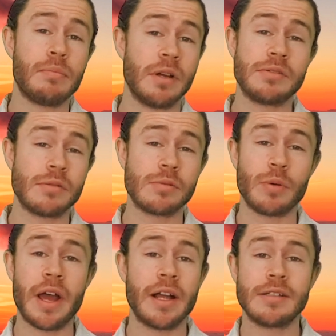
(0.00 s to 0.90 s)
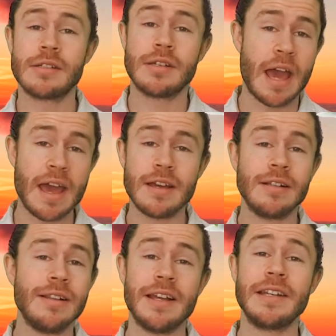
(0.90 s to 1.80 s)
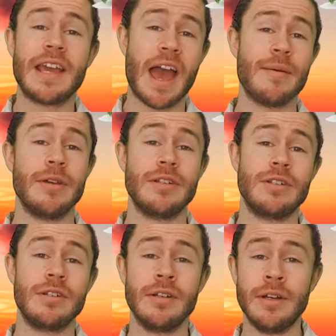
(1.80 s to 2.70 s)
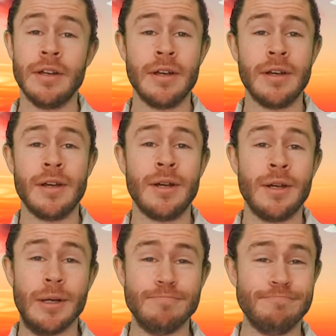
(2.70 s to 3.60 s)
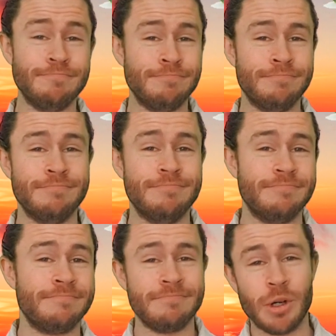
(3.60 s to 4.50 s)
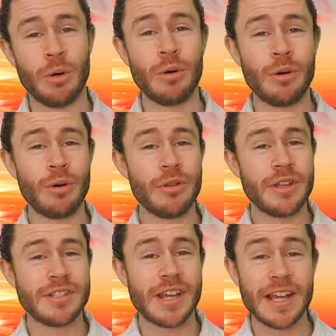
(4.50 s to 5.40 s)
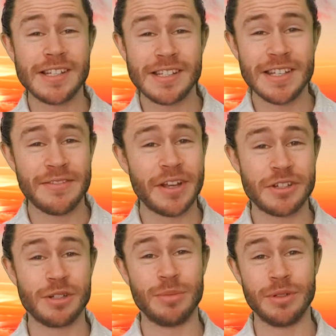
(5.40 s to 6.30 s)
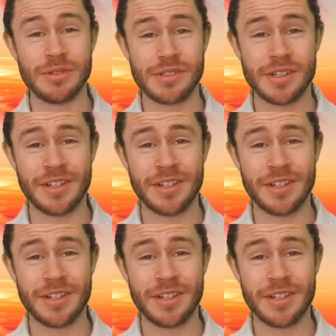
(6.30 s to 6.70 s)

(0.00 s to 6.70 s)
Brussels sprouts, kale, and cabbage. Mmm, all the tasty vegetables.